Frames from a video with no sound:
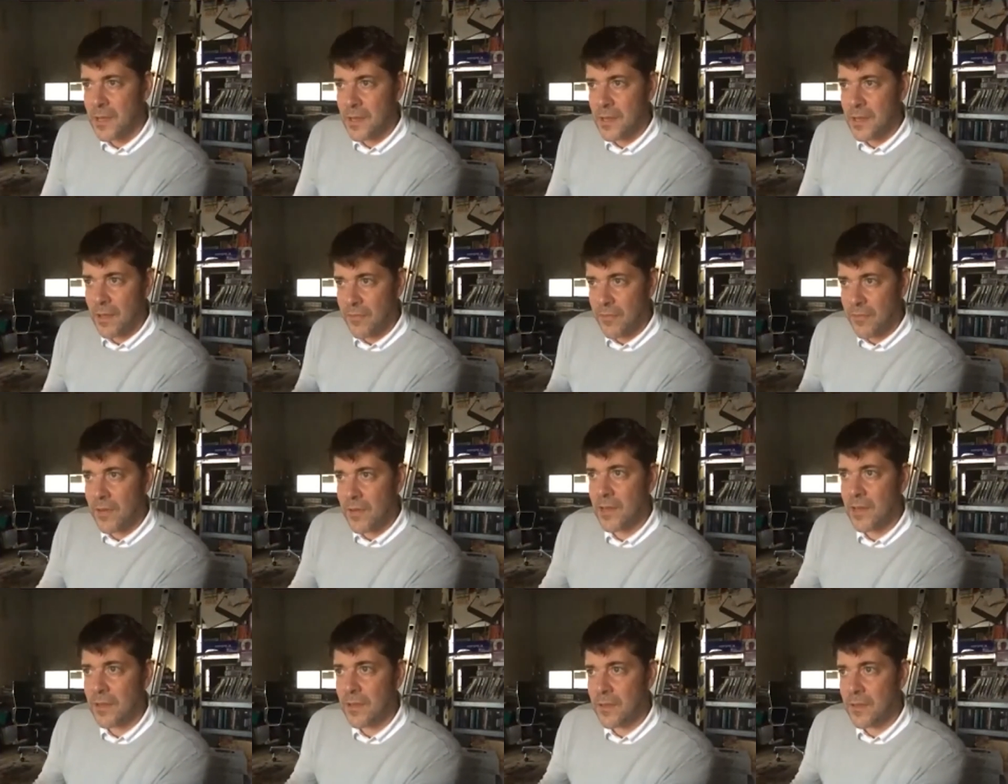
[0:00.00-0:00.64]

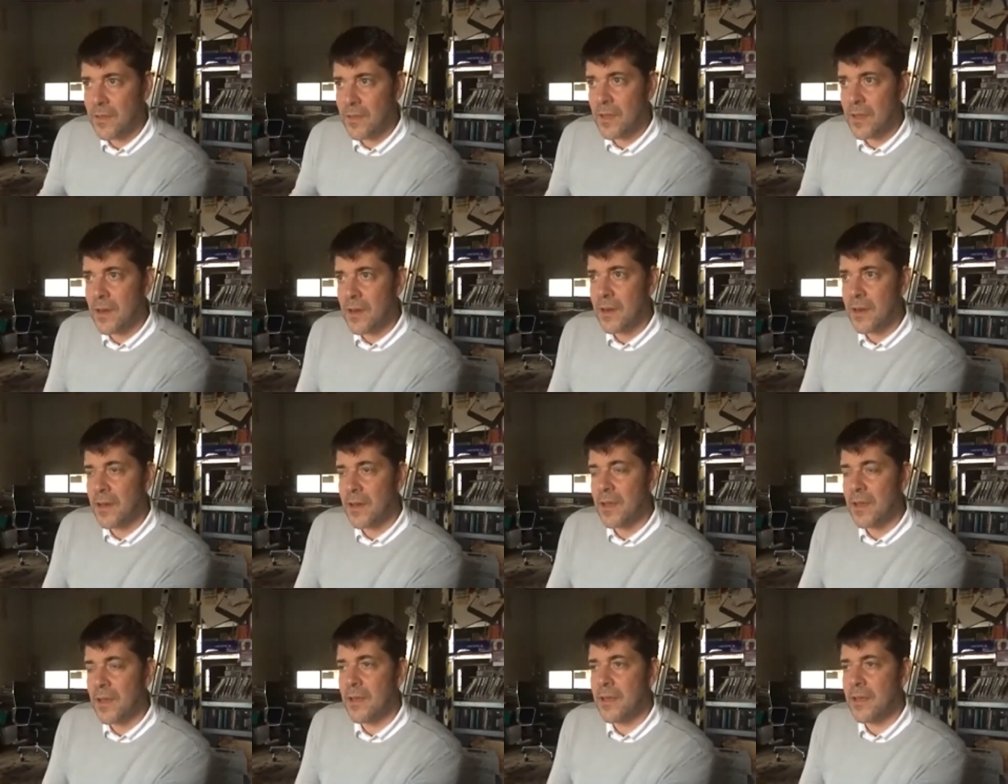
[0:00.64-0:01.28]
definitely
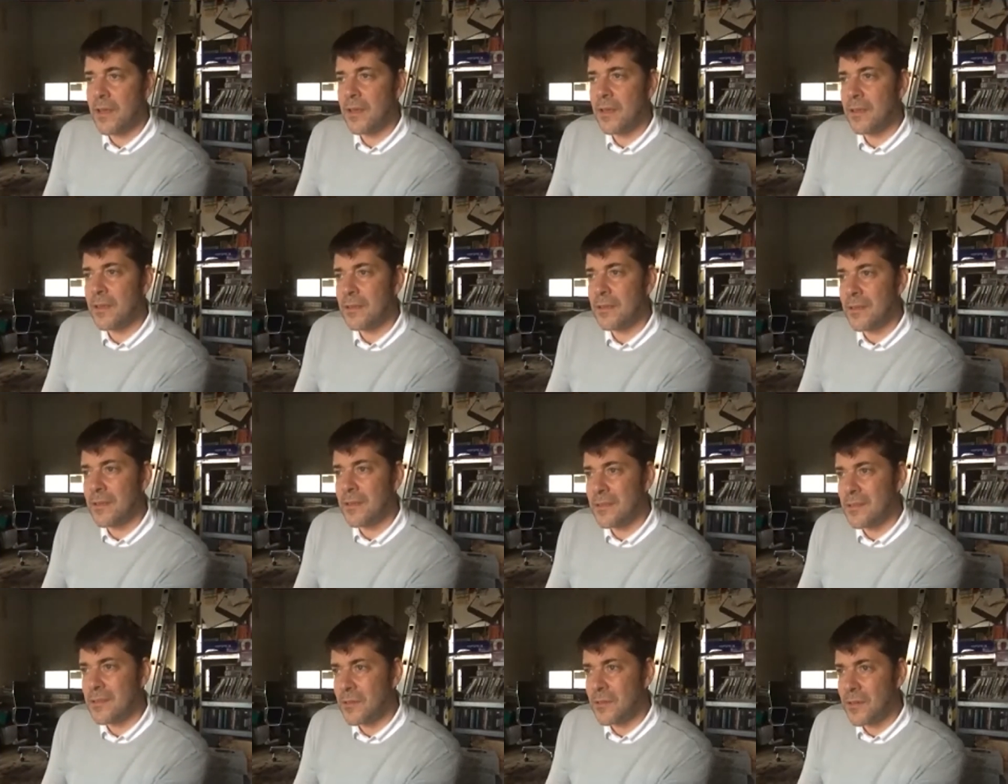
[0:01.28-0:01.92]
there uh,
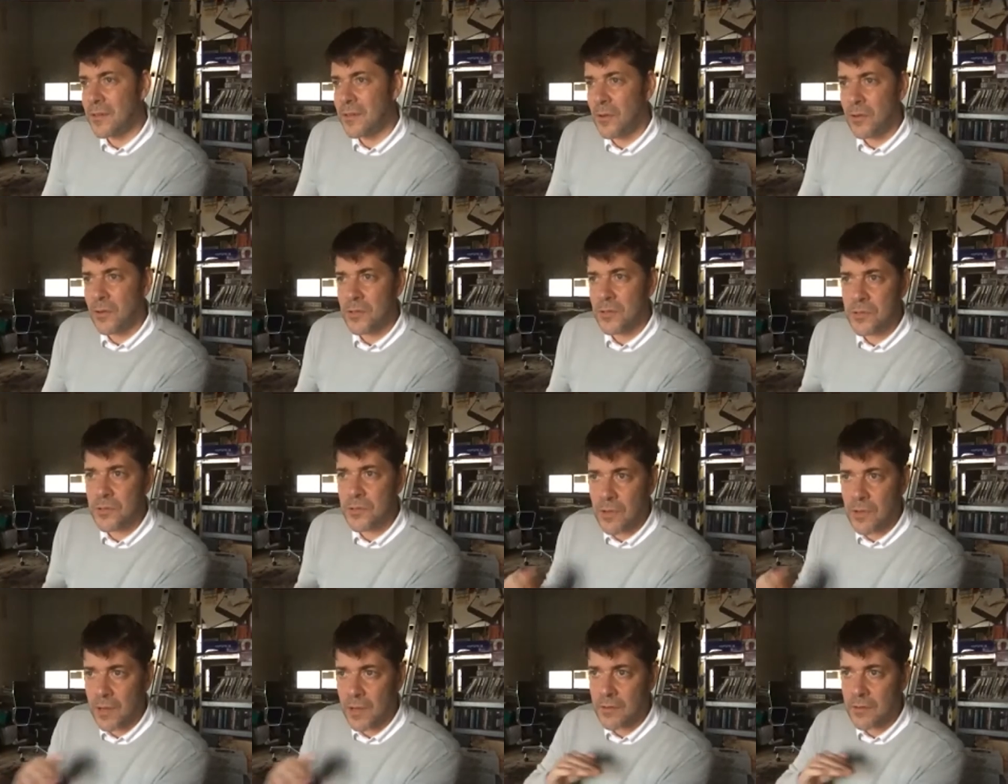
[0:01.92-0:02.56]
in order
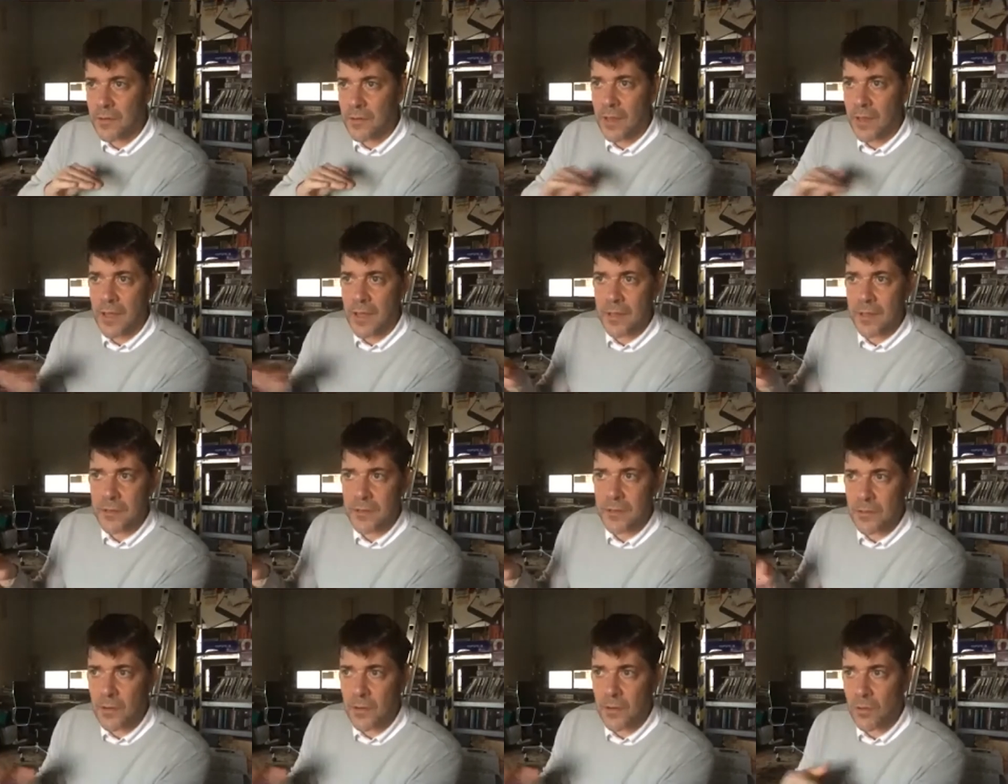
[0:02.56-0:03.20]
to
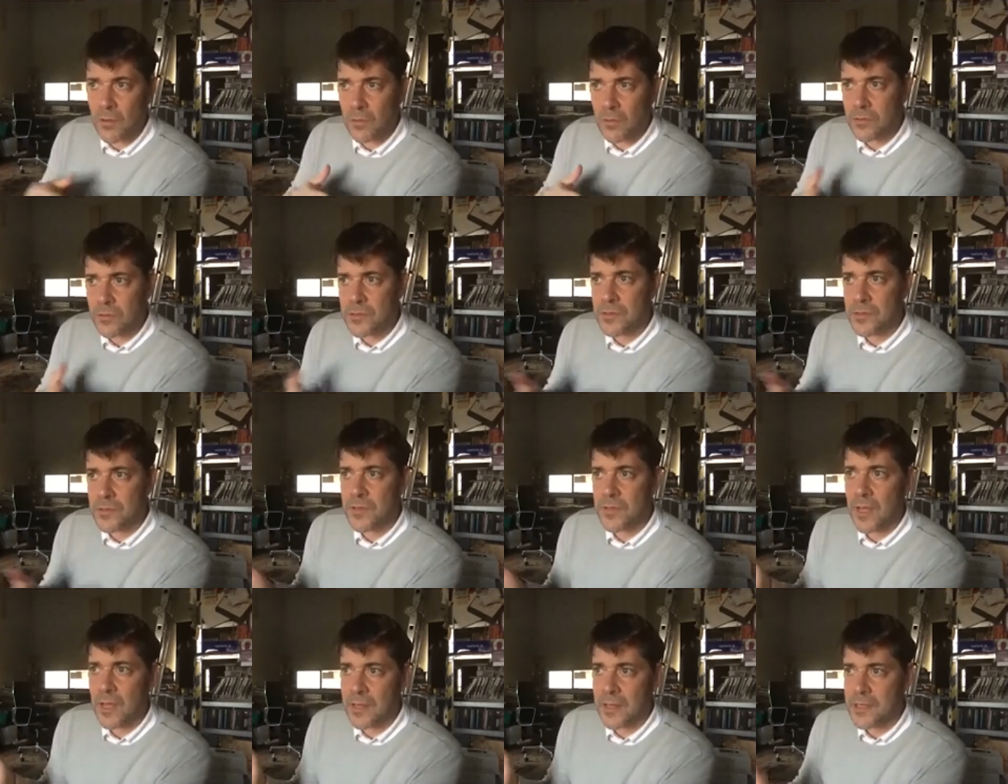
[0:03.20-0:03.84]
underline the whole
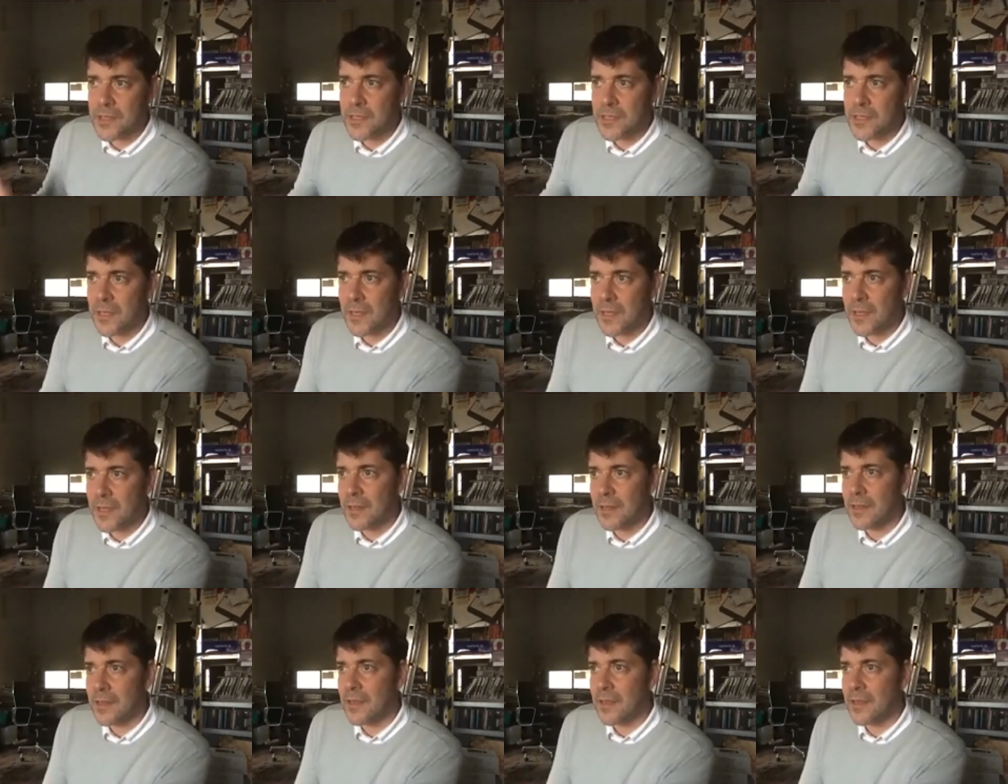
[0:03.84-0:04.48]
tonality
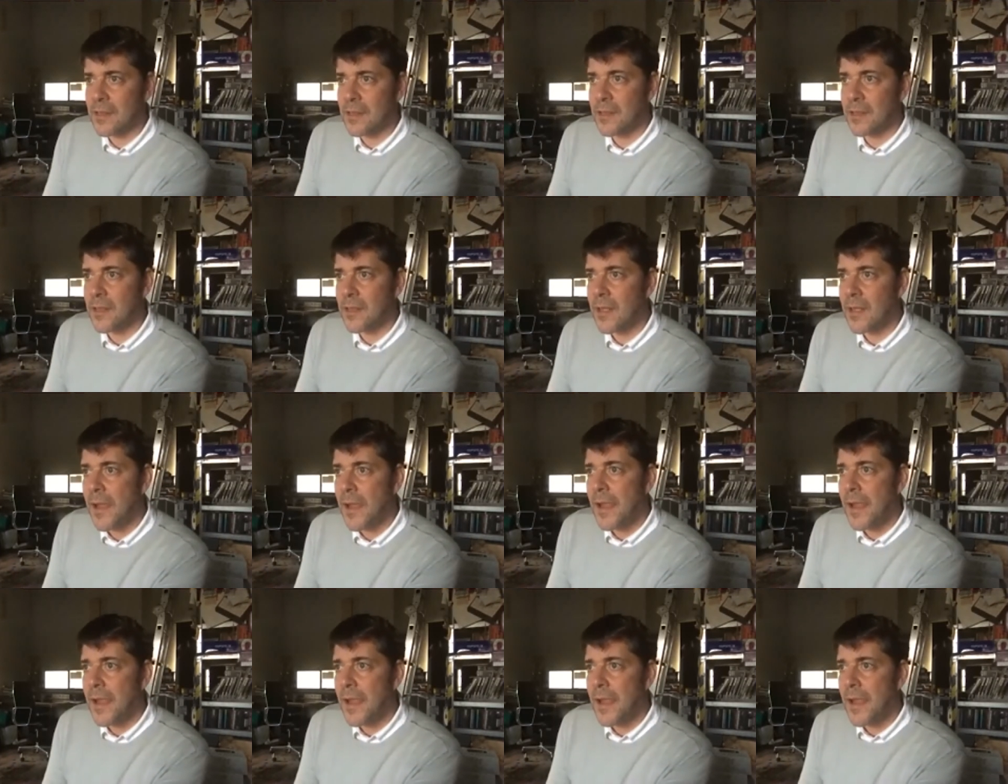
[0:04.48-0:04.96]
and and